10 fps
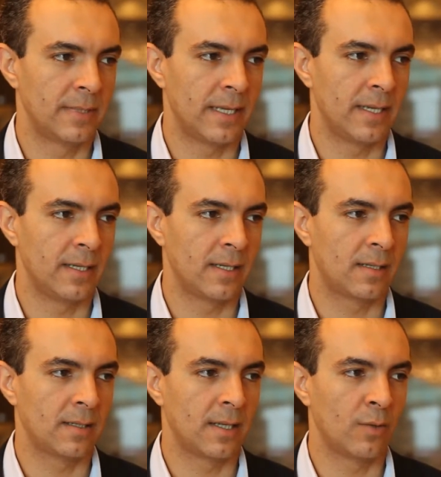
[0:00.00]

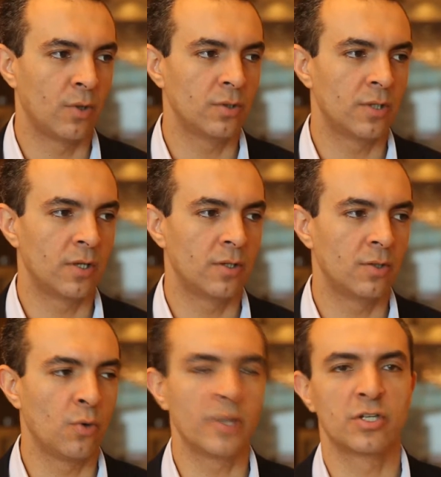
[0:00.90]
they
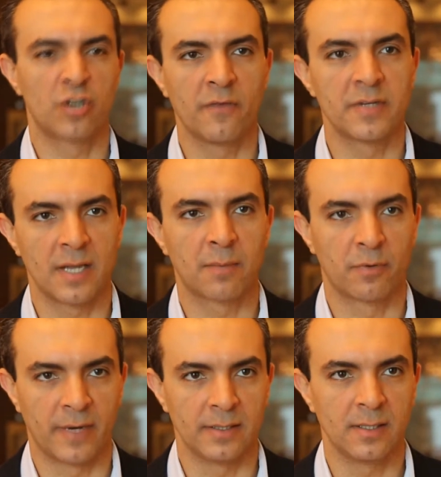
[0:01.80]
know what the service they are
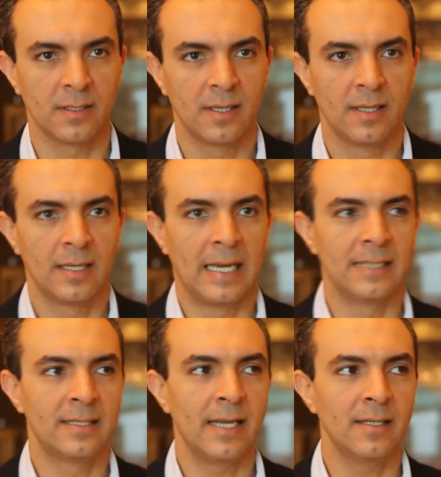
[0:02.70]
providing,
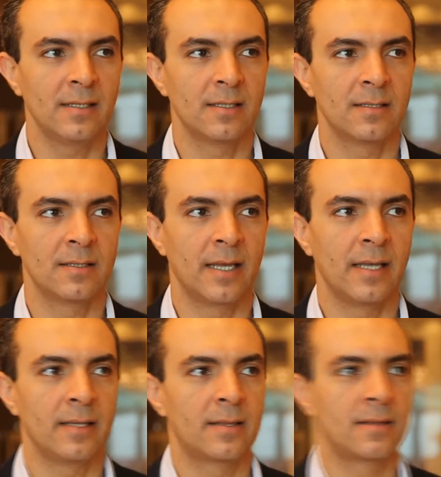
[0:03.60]
and then
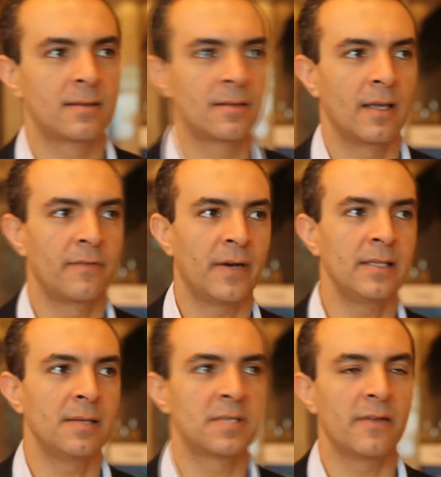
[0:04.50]
they
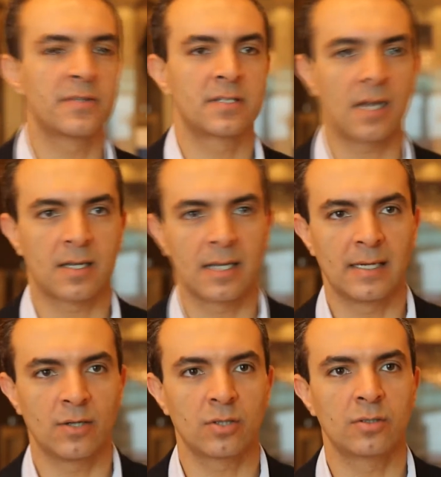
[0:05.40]
find themselves stuck
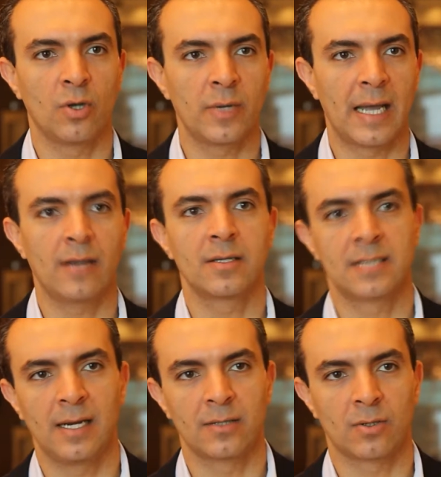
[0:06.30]
and not knowing how to
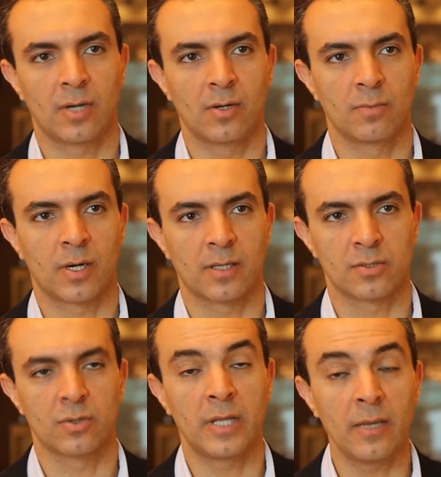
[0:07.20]
sell it or how to market
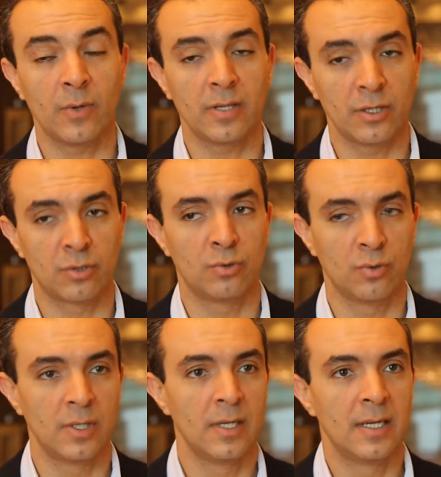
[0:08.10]
it. So what they should
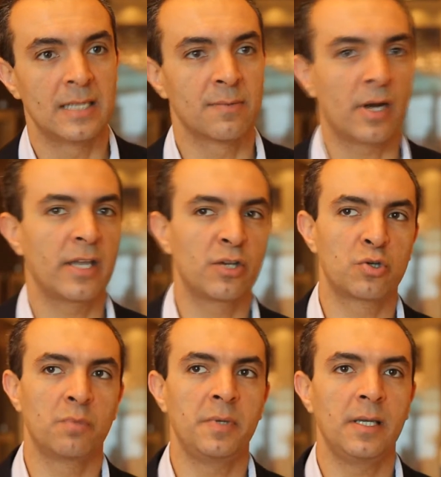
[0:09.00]
do is marketing
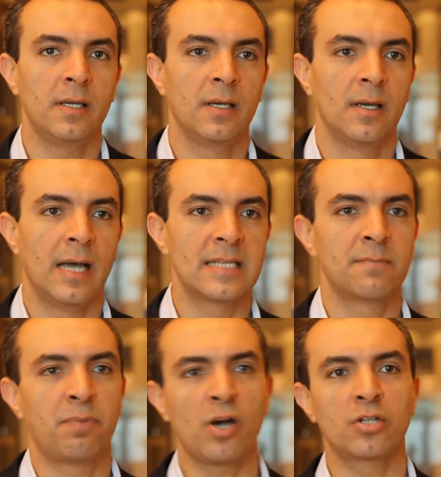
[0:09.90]
should be
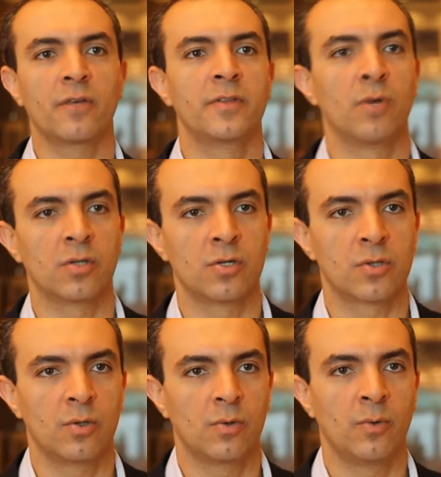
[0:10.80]
as part of the model.
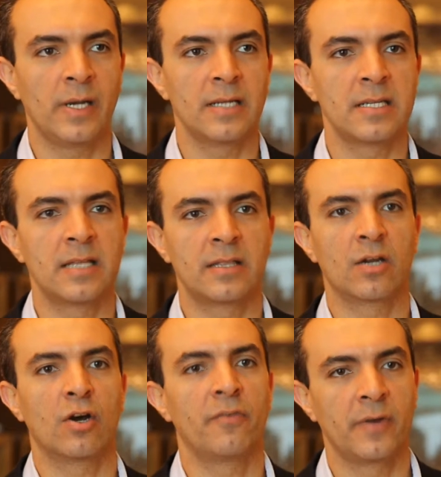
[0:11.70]
So what is it that
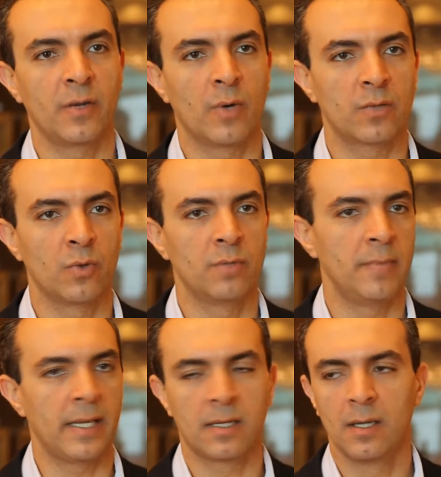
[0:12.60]
they're offering? What
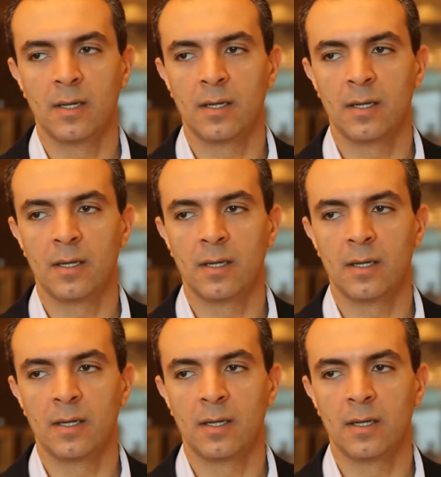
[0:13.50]
would make